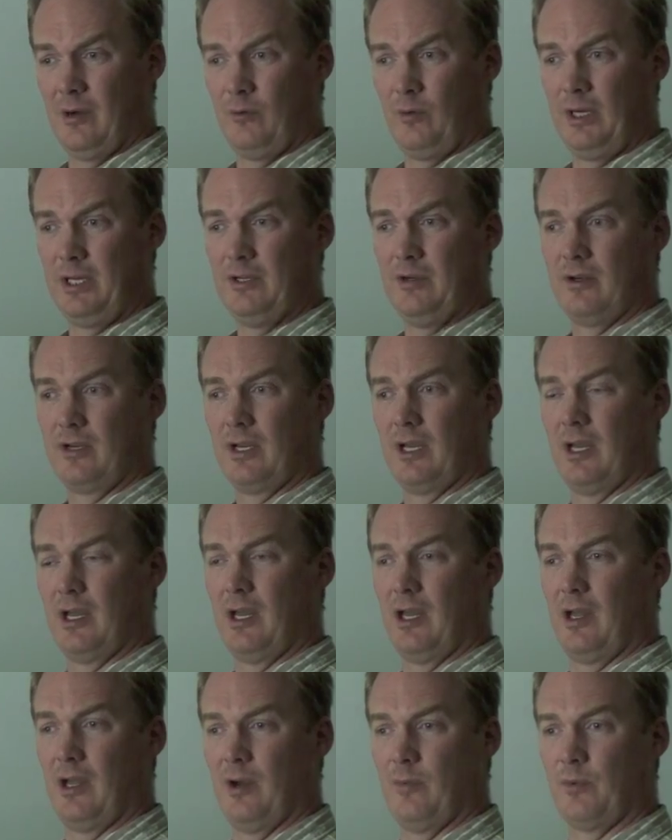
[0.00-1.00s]
we took
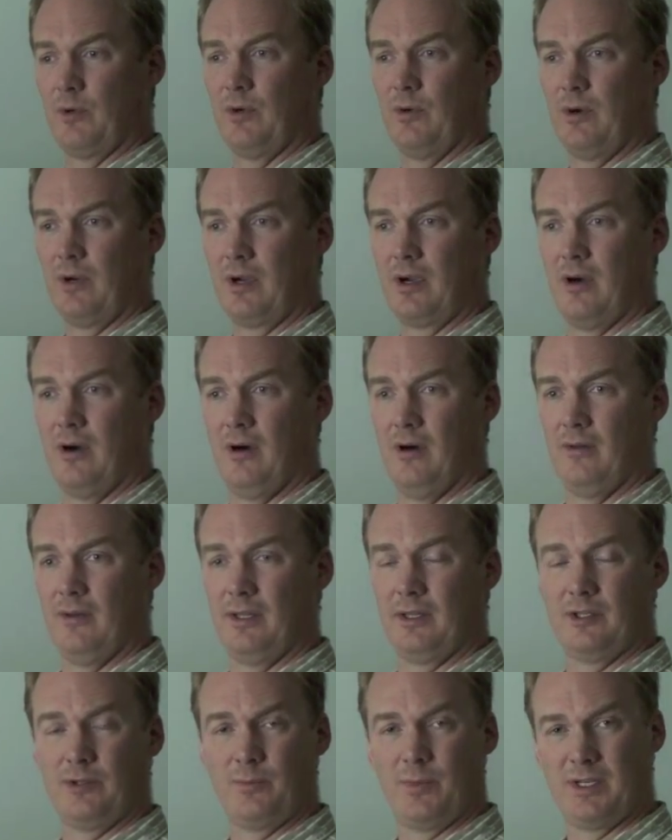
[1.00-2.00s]
a protocol
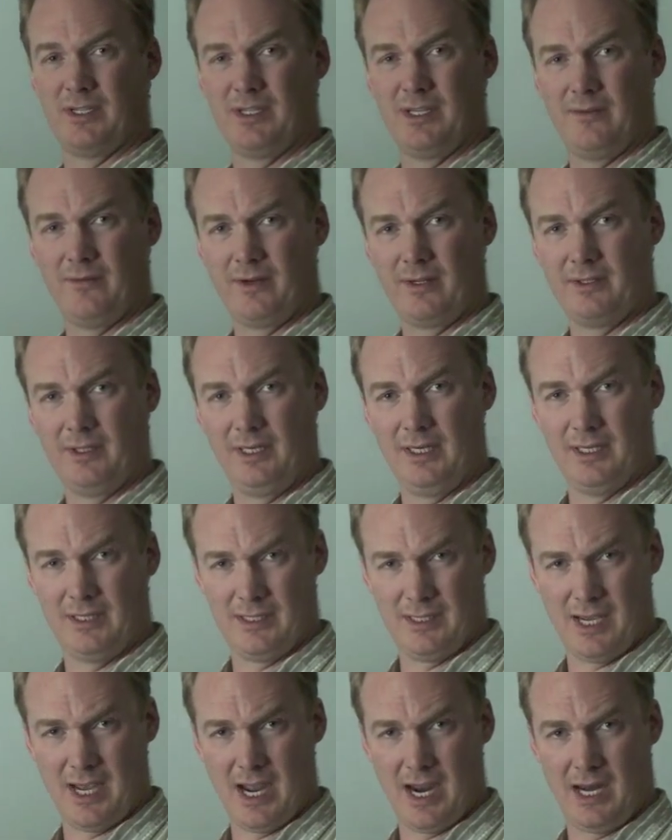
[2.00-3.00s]
that's specifically
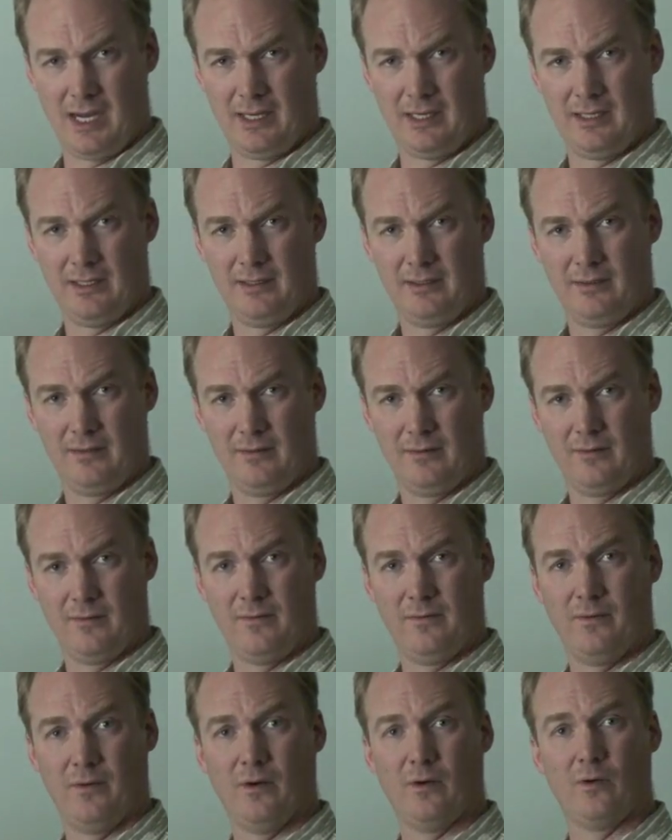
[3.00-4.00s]
designed
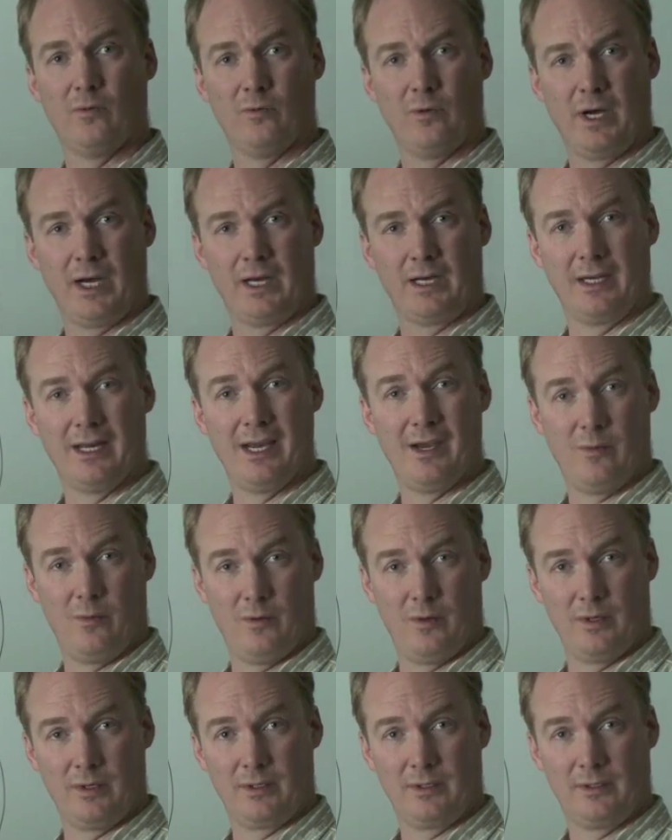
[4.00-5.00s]
for ring
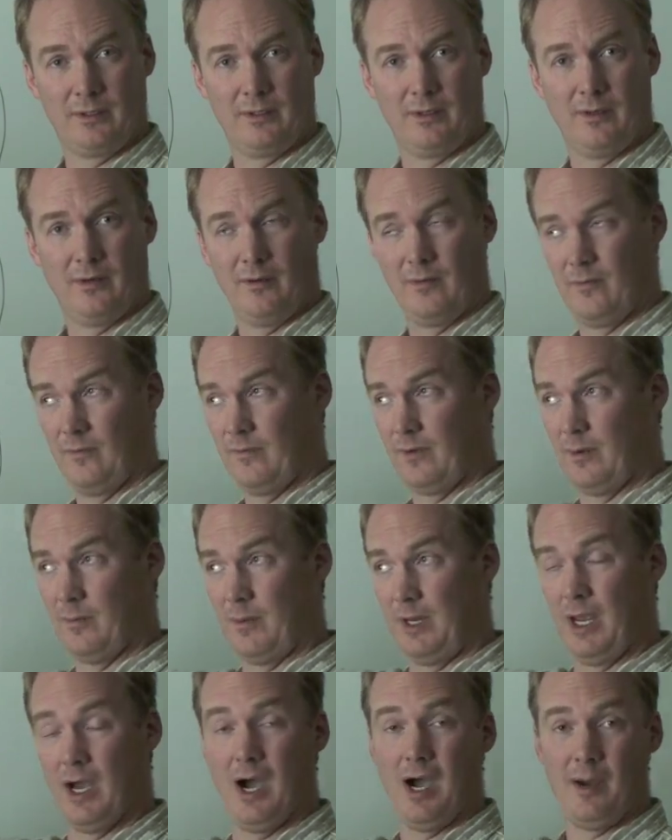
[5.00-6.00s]
networks
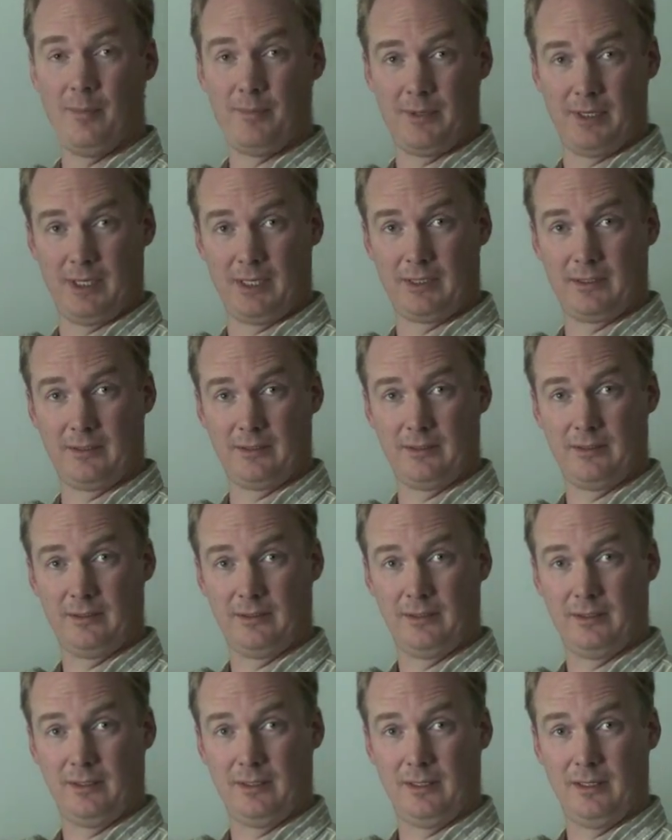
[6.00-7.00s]
from the optics
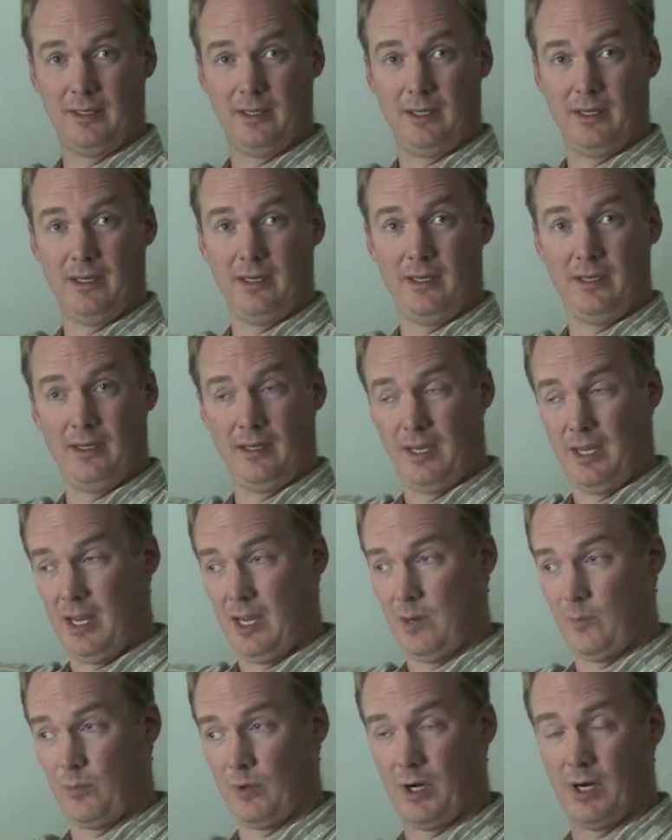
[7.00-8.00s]

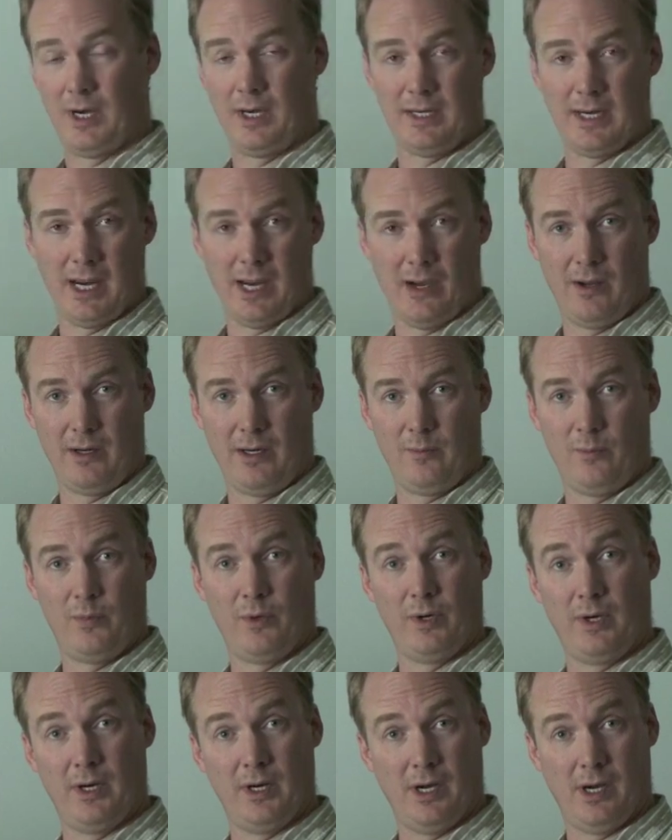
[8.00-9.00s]
and brought it down and
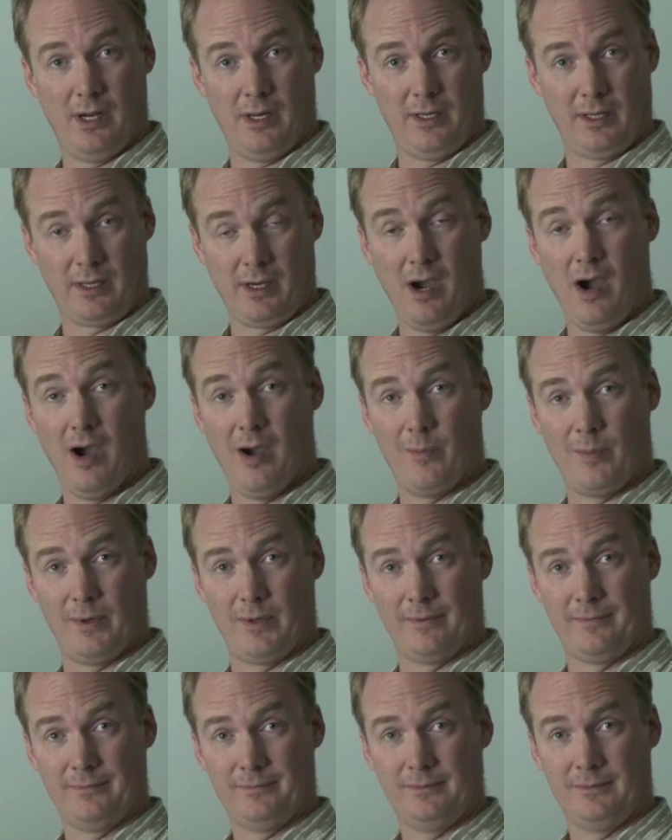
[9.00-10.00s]
put it on the
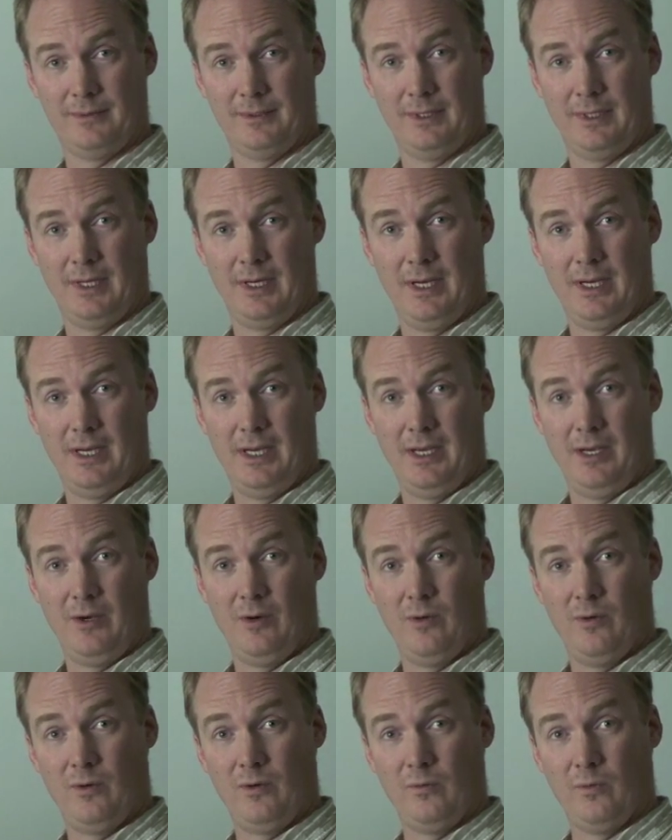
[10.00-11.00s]
copper.
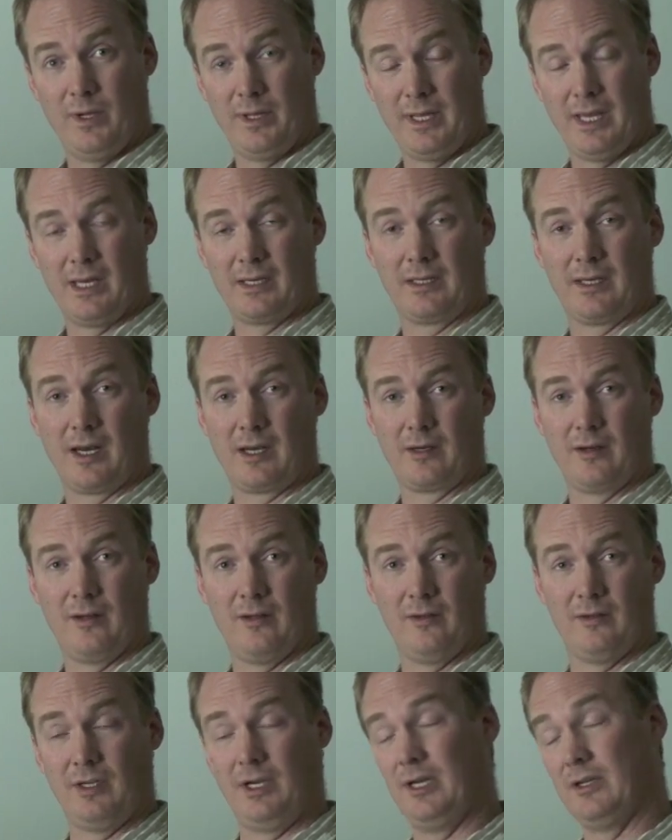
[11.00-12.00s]
What that
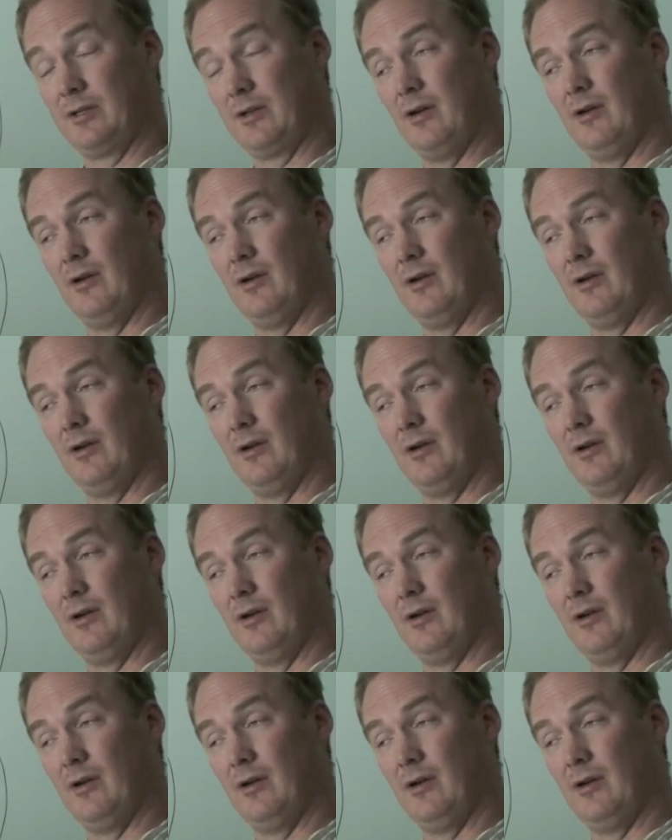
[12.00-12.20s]
technology is